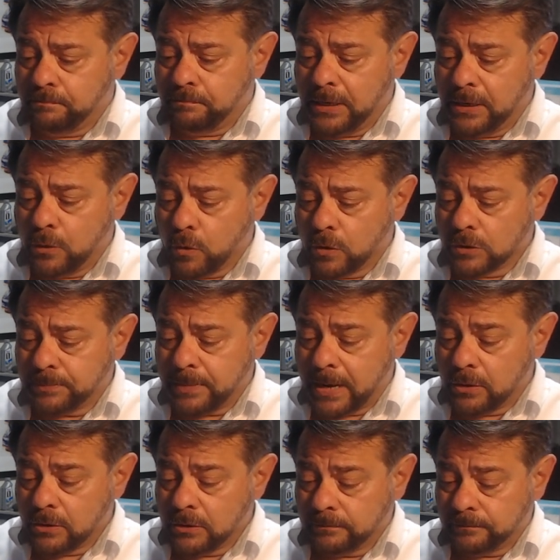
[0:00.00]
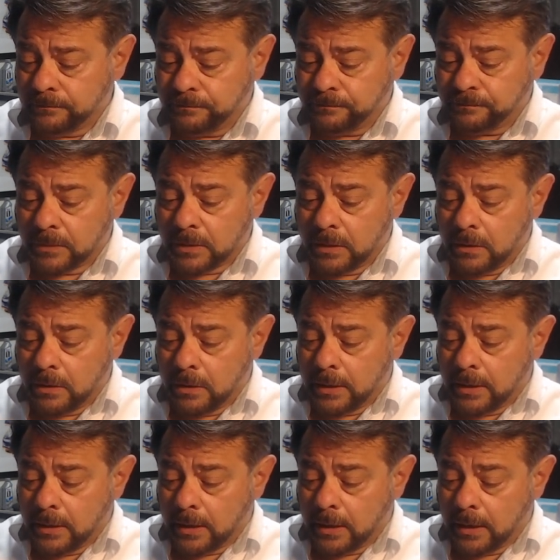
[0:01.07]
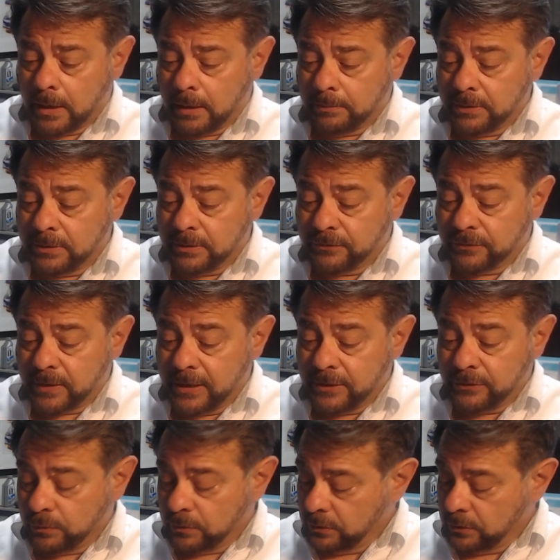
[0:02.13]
Peak horsepower. In this case,